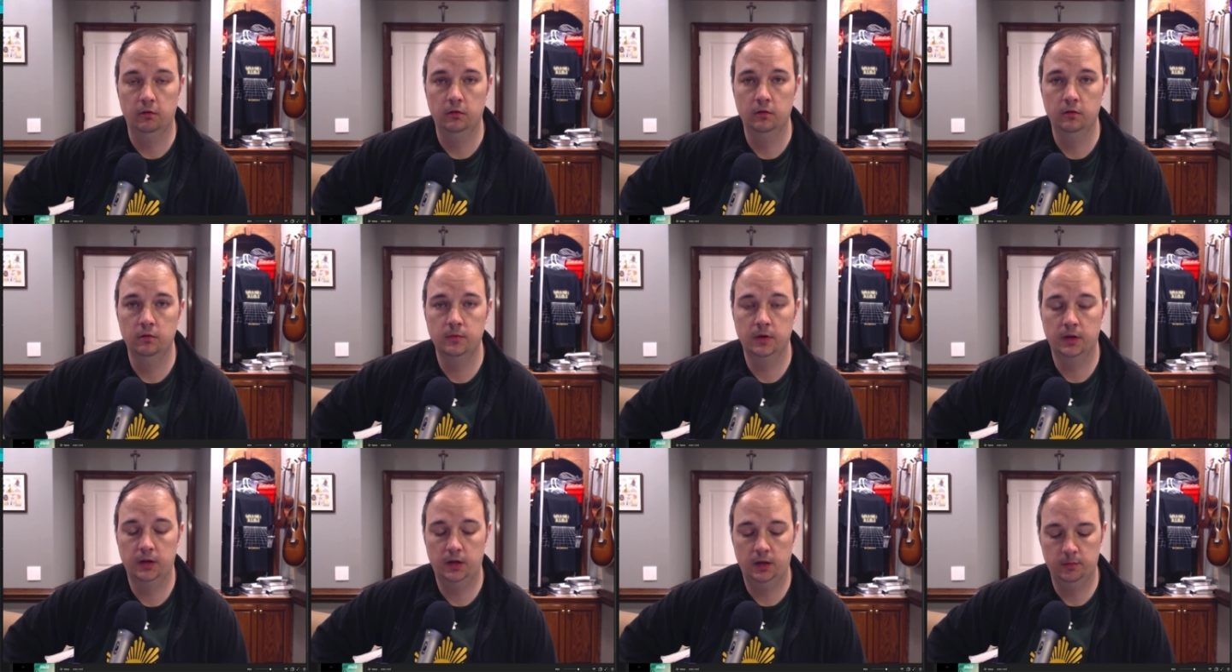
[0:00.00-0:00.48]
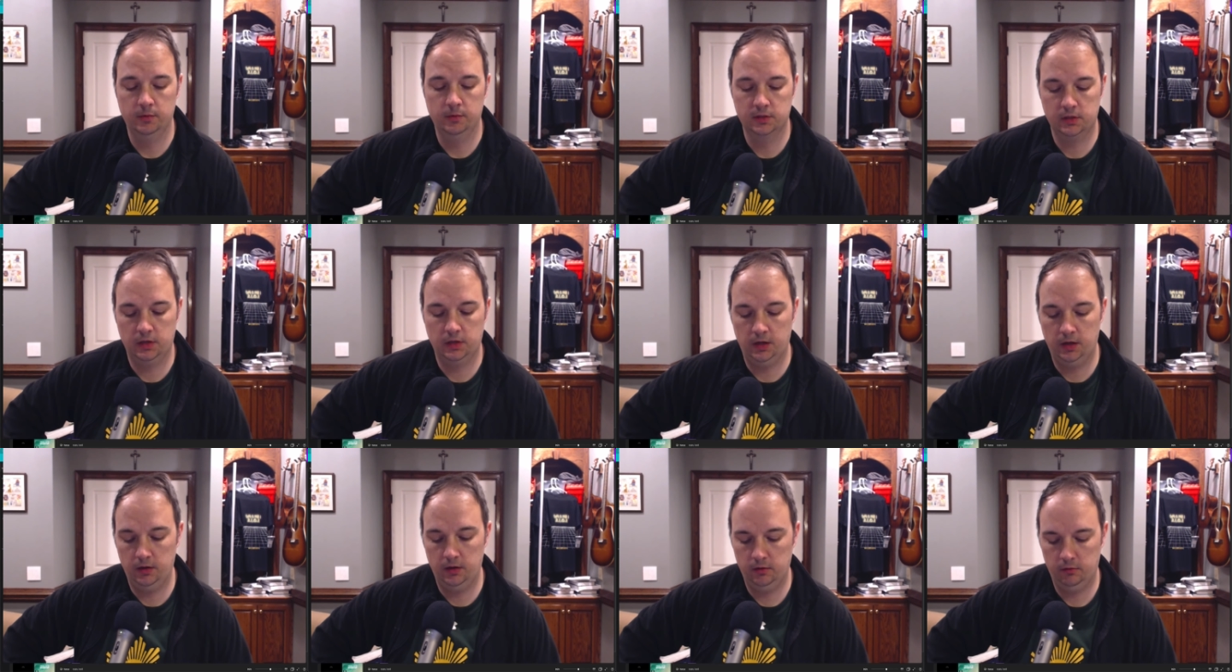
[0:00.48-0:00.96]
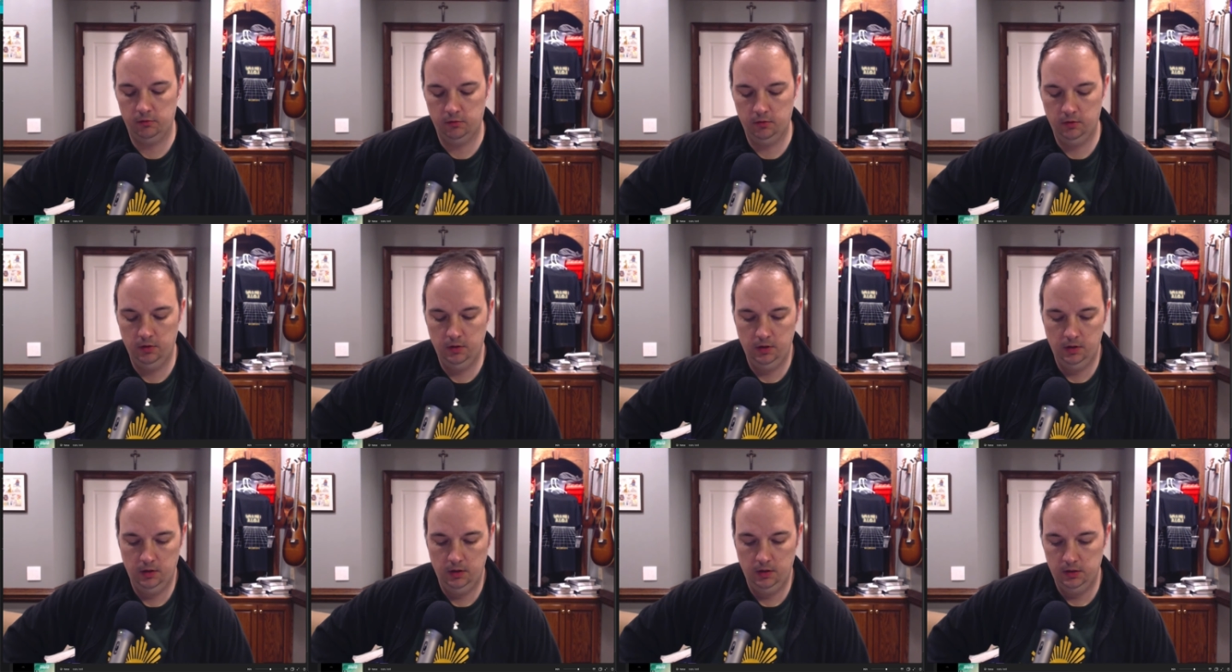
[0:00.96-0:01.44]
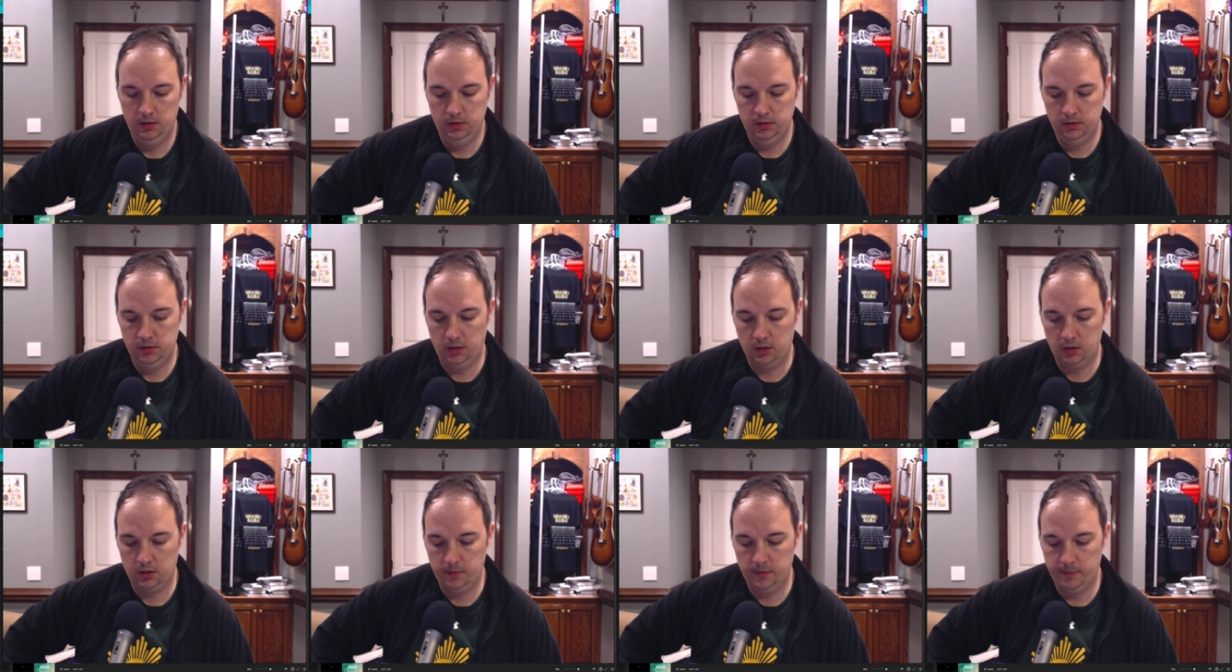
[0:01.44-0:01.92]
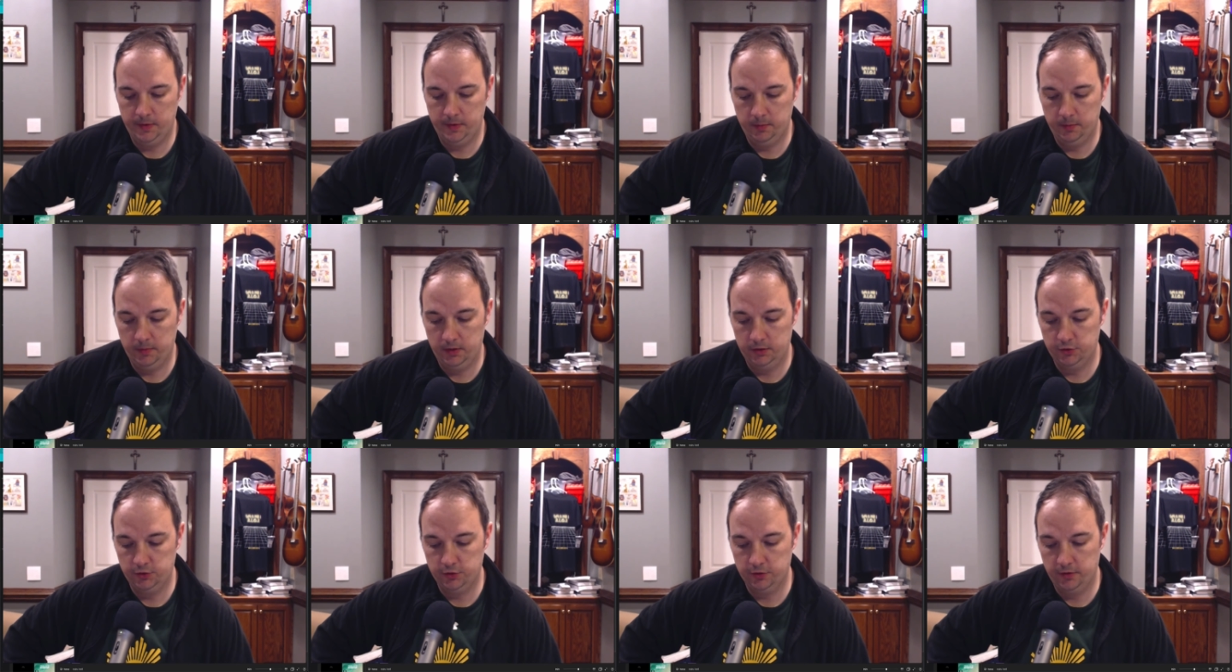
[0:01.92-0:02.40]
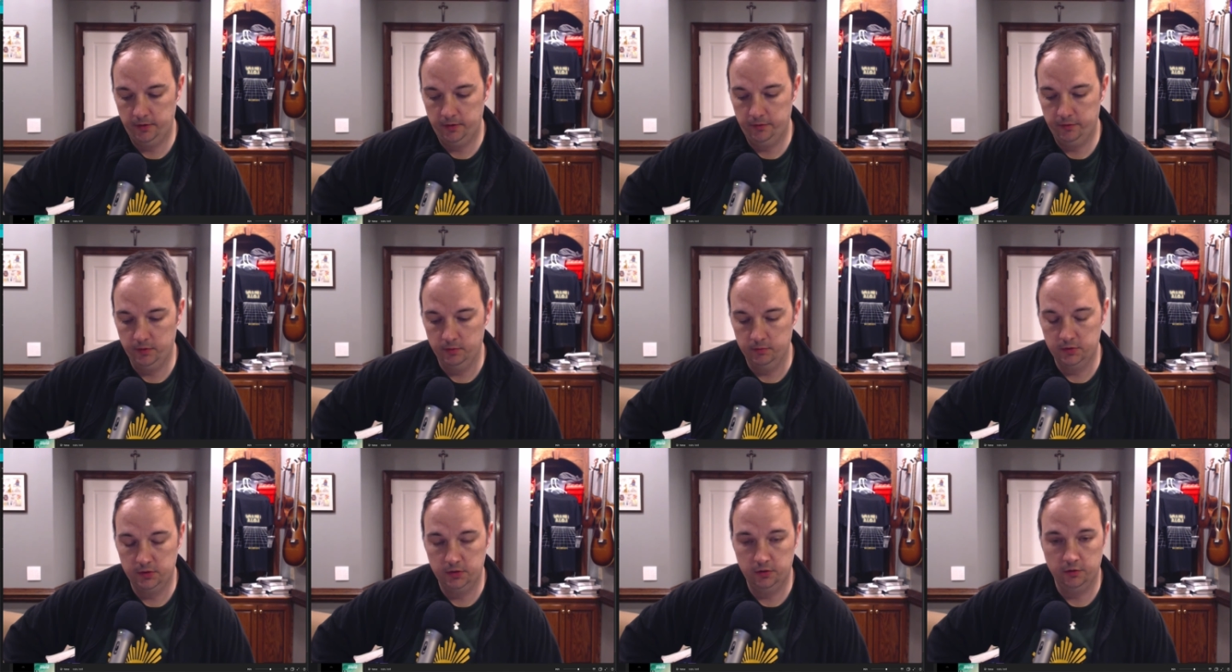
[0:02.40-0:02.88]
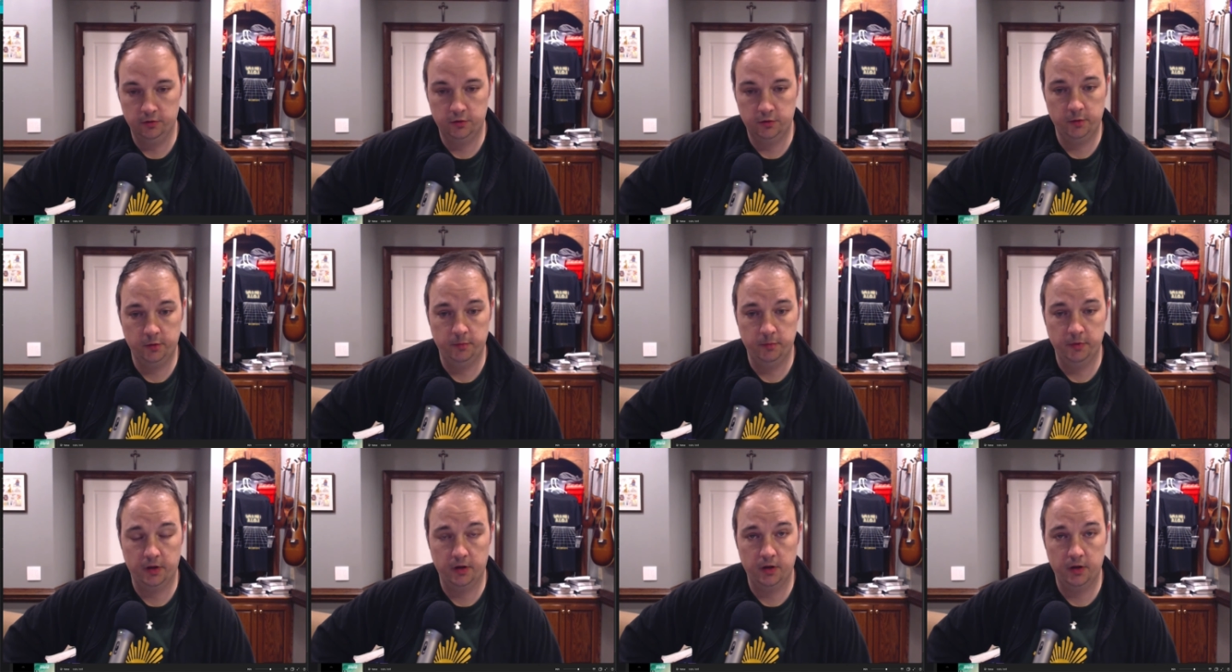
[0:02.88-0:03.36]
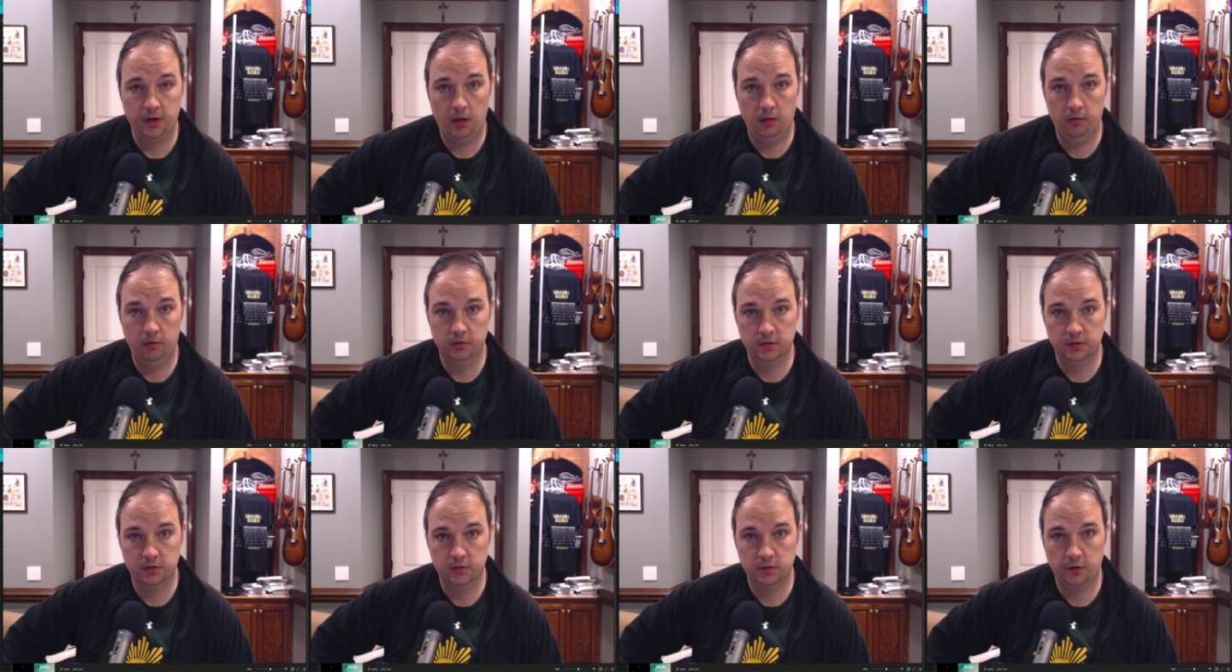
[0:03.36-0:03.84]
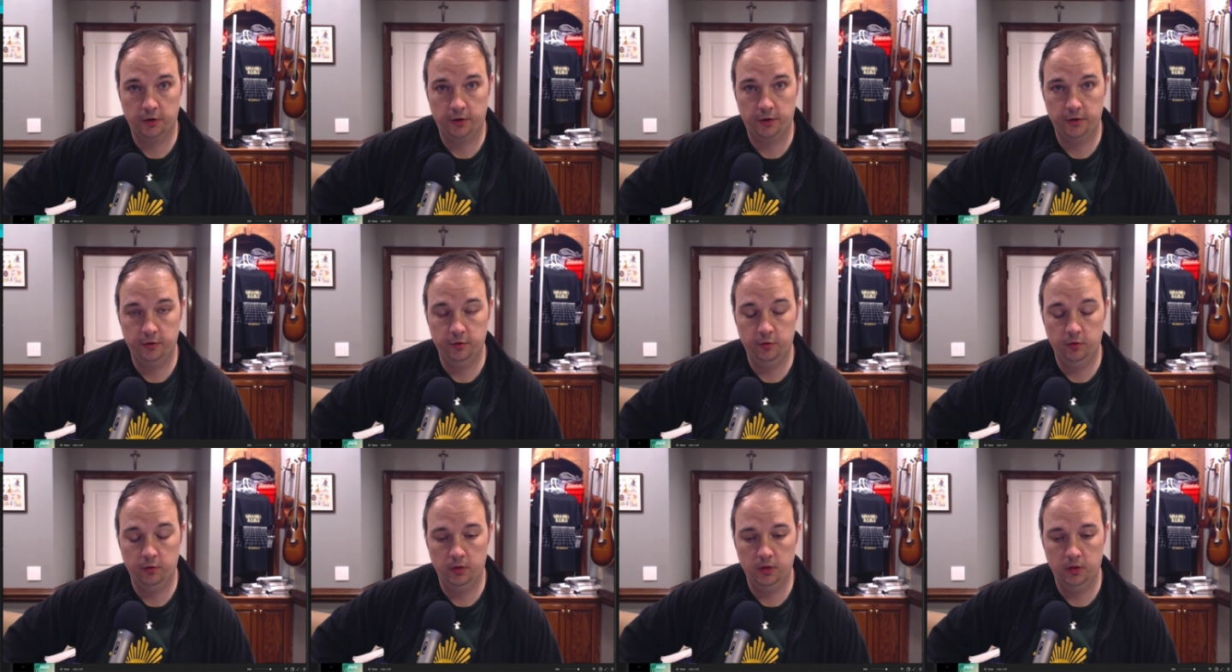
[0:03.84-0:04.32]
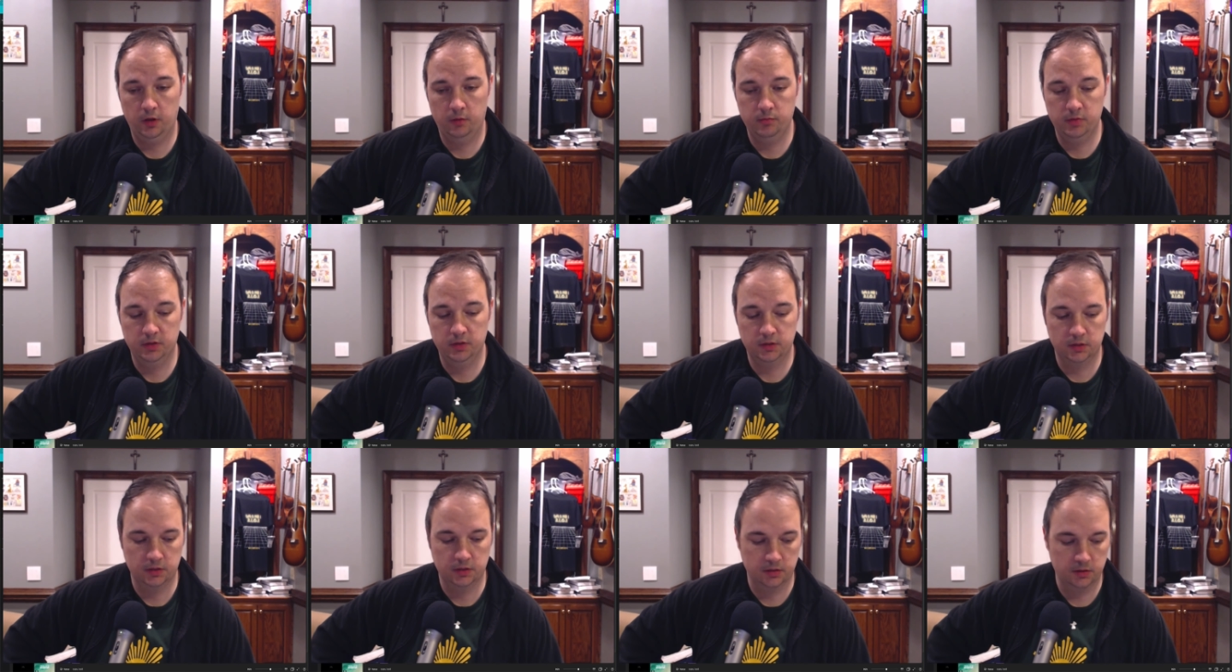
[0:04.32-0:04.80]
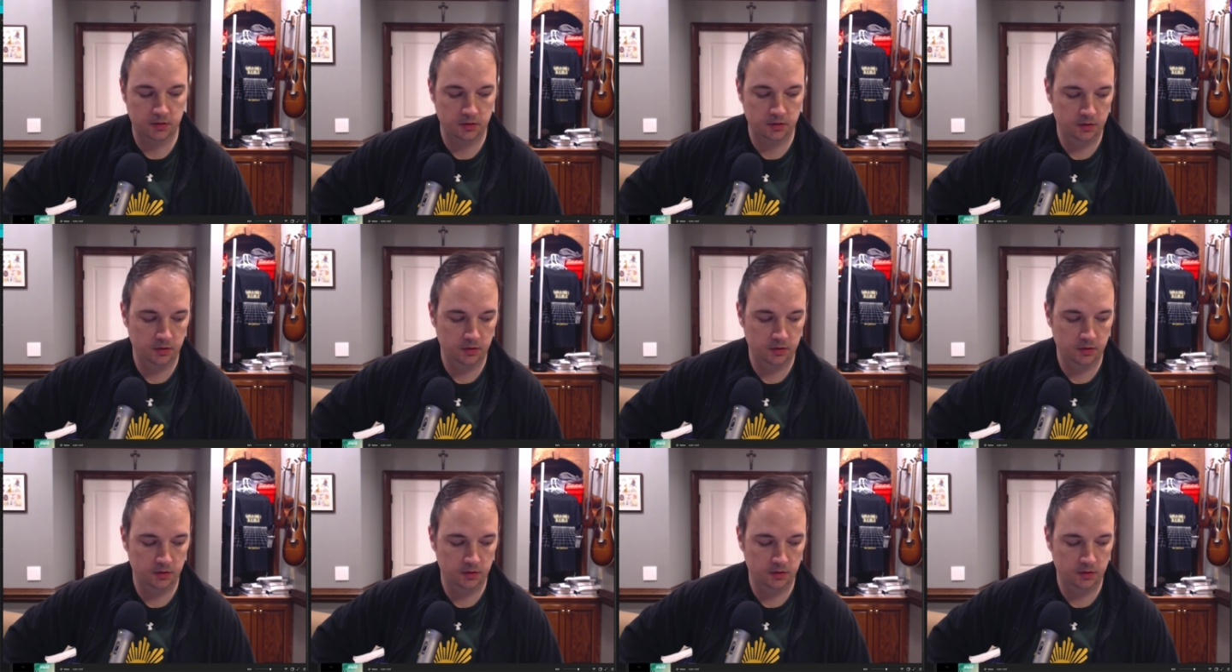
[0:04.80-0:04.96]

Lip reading: My name is Kyle, documenting my journey from $0 to $1 million and starting a new online business.